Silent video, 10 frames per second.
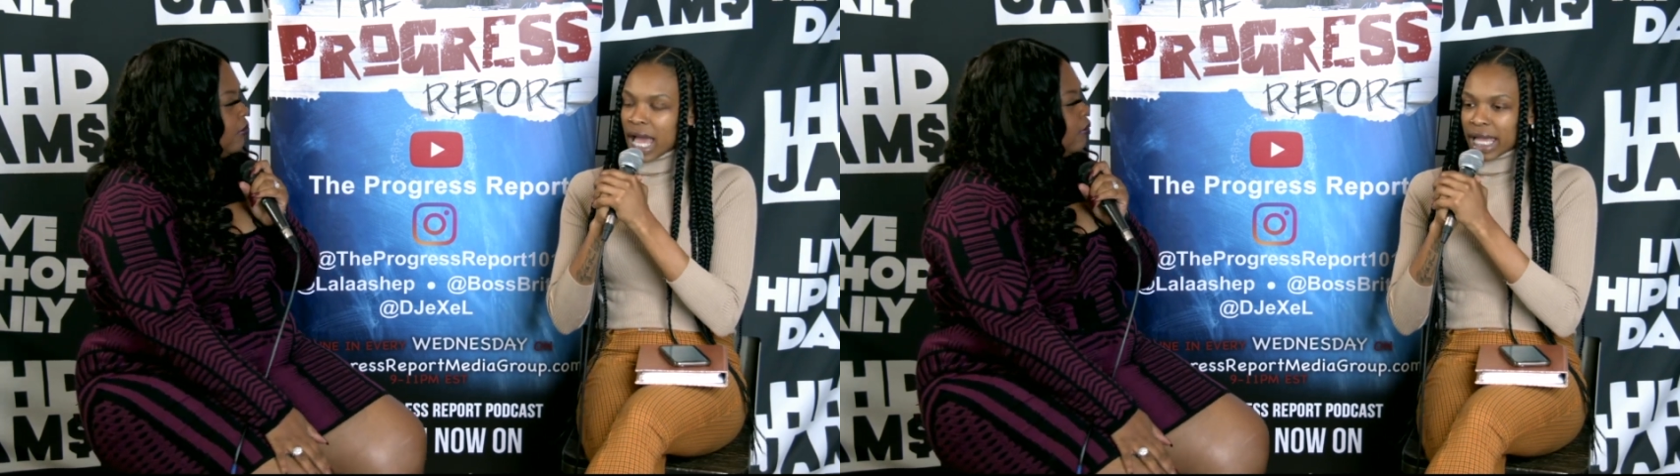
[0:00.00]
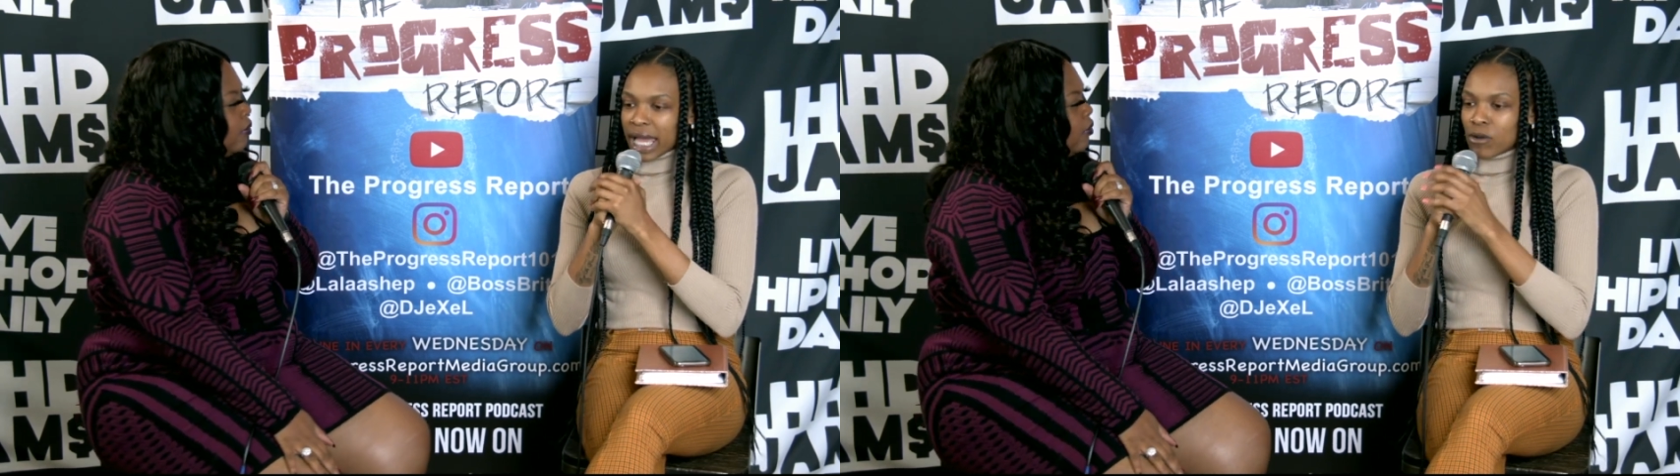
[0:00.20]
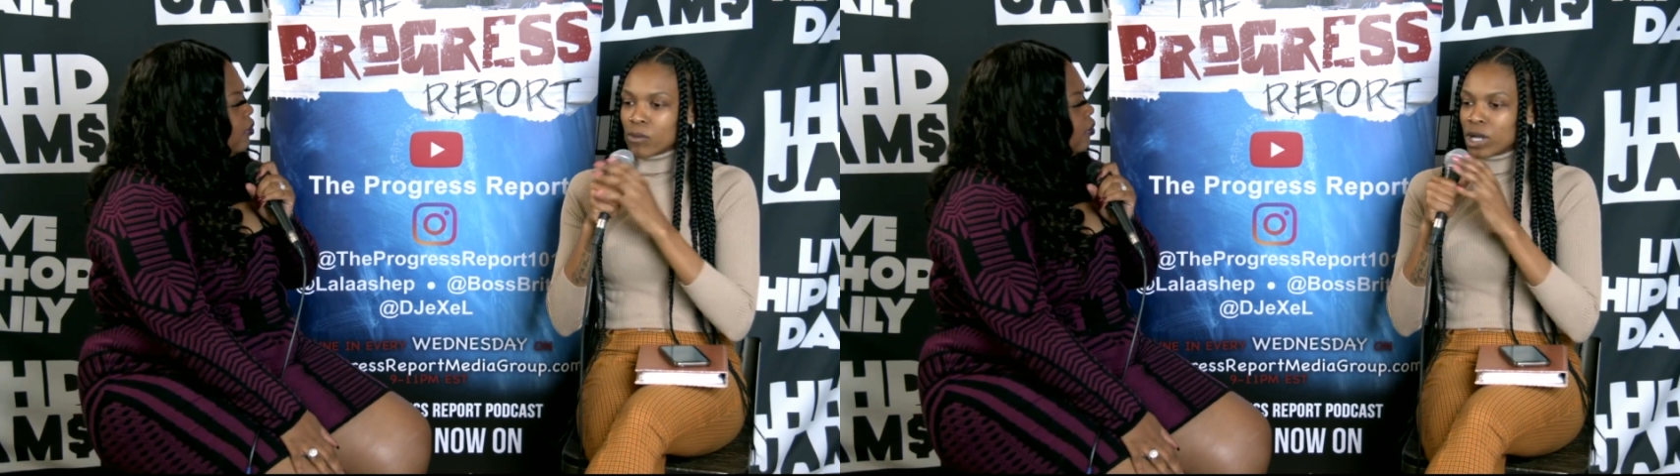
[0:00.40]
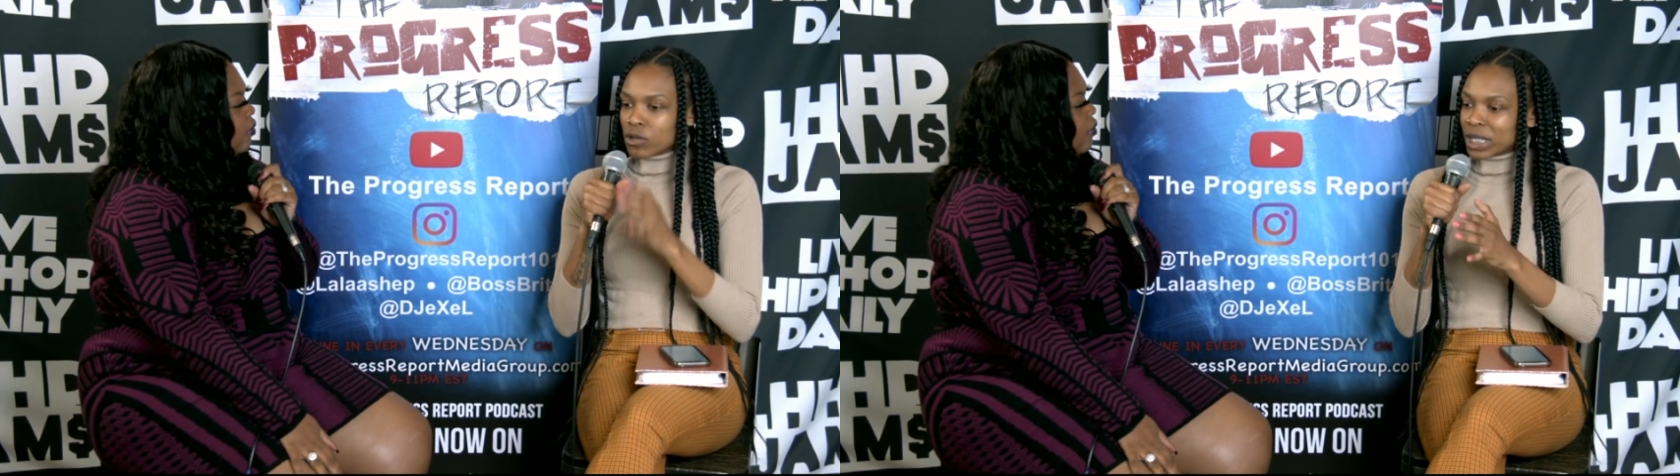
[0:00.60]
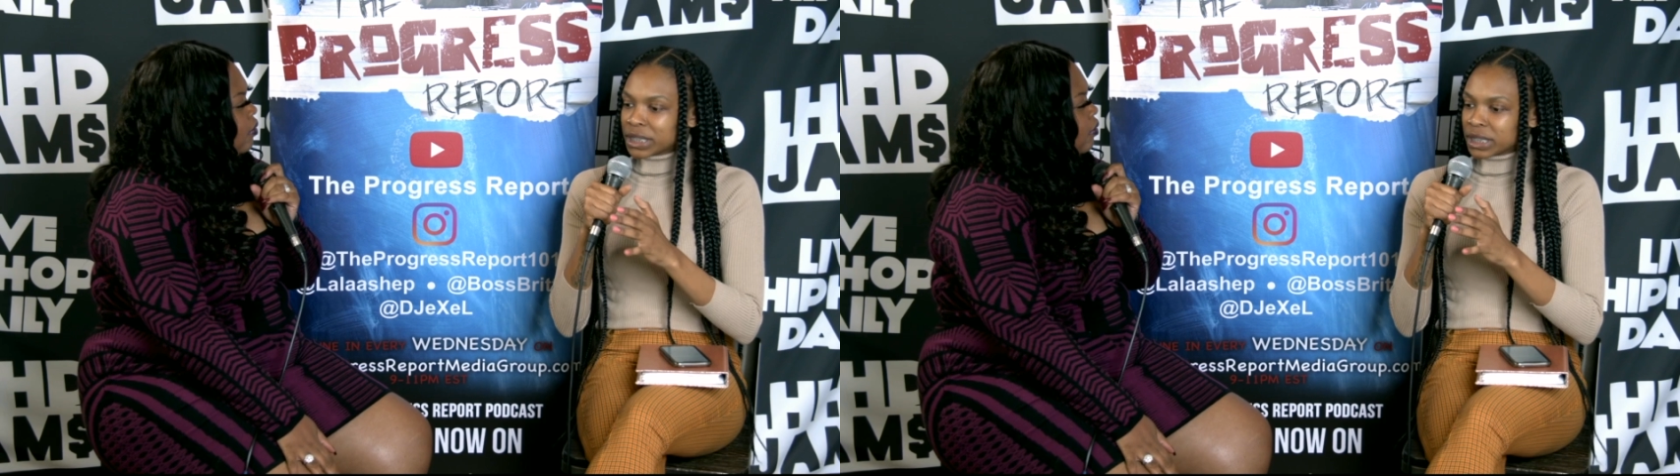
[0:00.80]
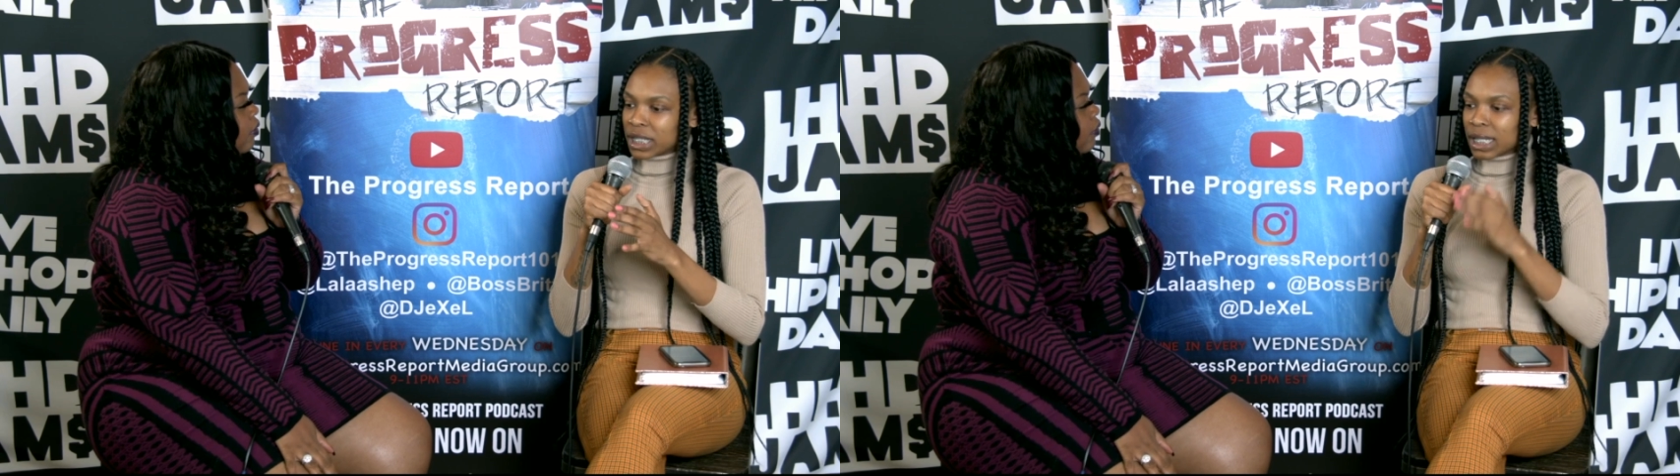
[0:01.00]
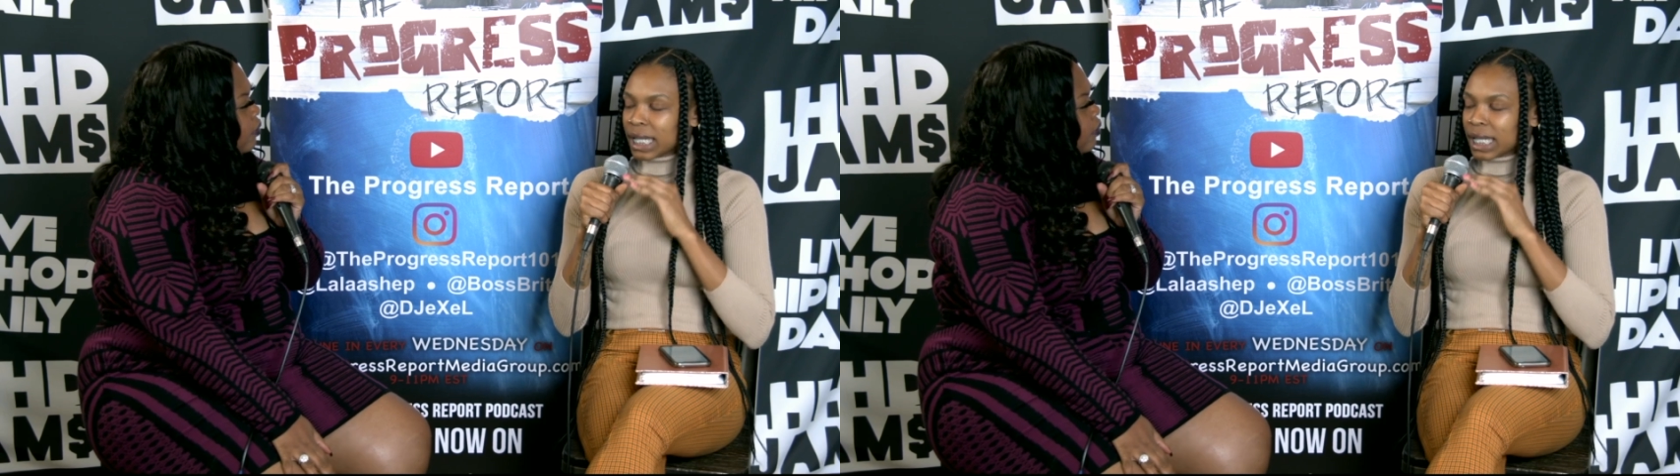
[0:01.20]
I got one question that I